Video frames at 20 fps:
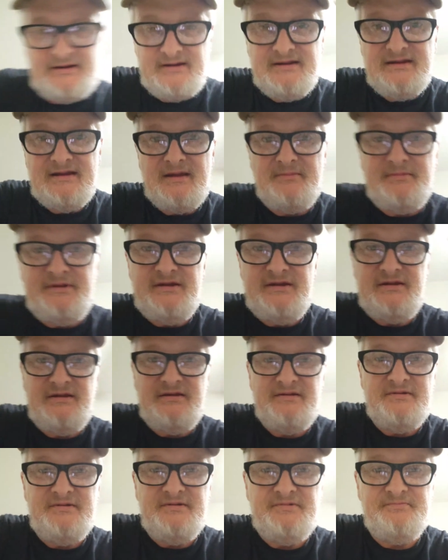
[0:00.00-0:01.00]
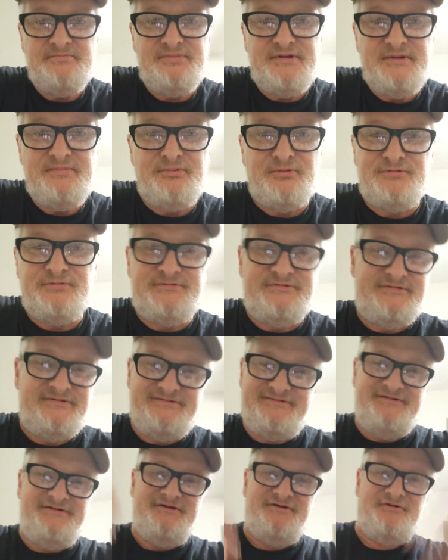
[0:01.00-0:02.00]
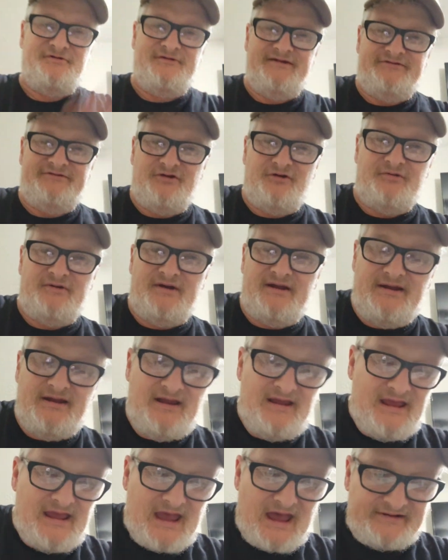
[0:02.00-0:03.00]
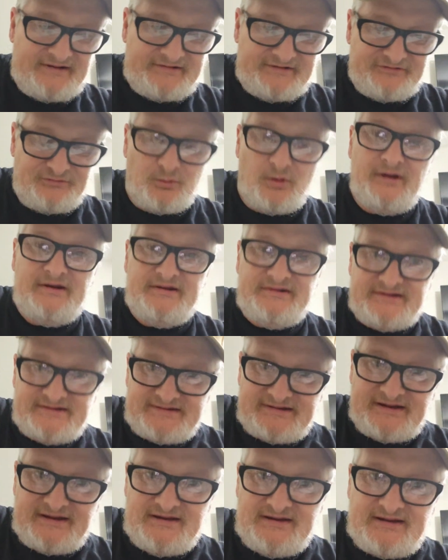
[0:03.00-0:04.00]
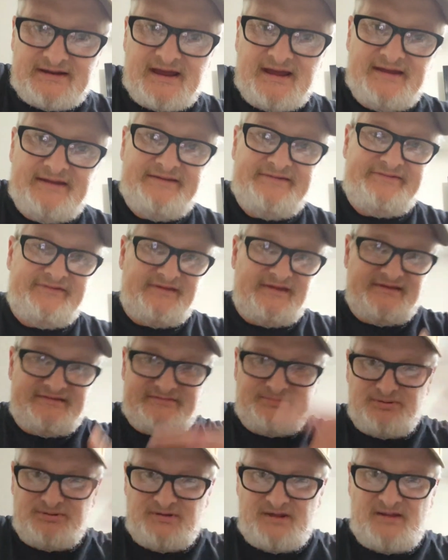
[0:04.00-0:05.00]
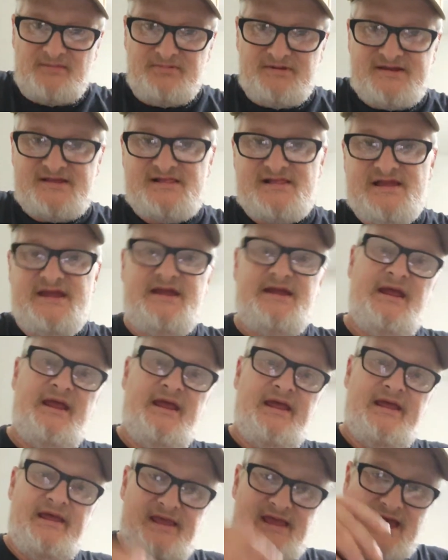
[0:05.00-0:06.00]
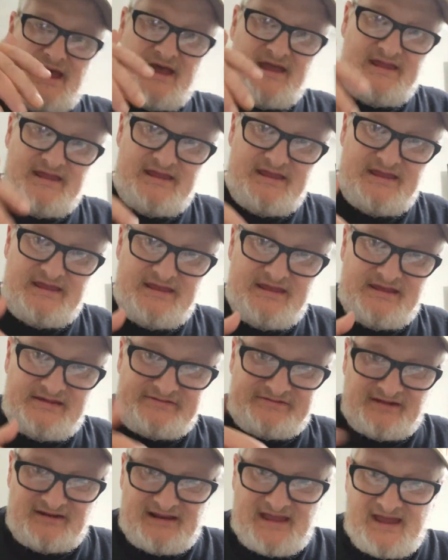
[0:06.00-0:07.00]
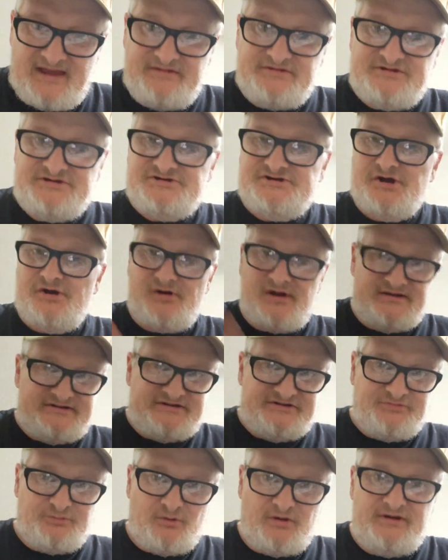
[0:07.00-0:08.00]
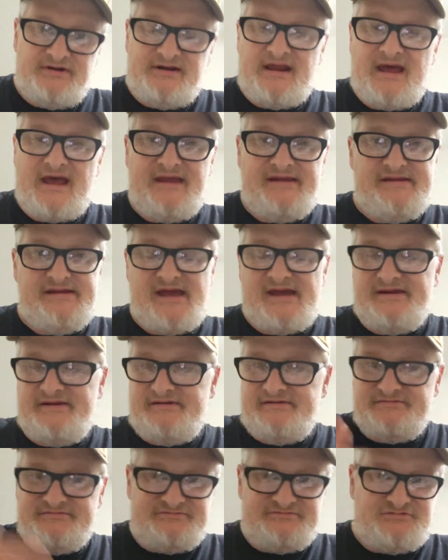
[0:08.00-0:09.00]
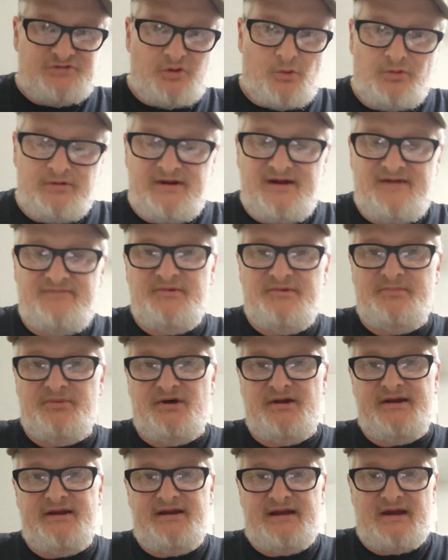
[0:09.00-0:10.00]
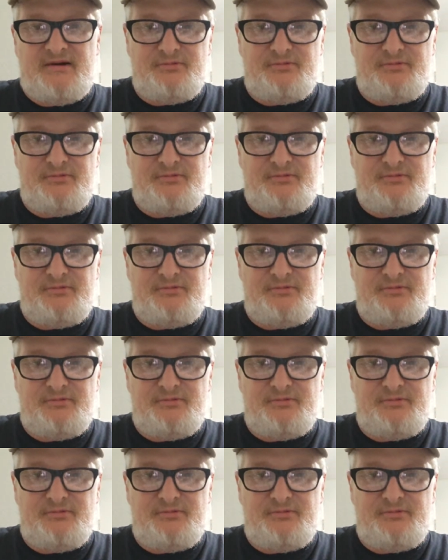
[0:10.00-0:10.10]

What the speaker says: I mean, people, it's all right. I just wanted to tell you guys it's publicly, it's a live show. I told everybody.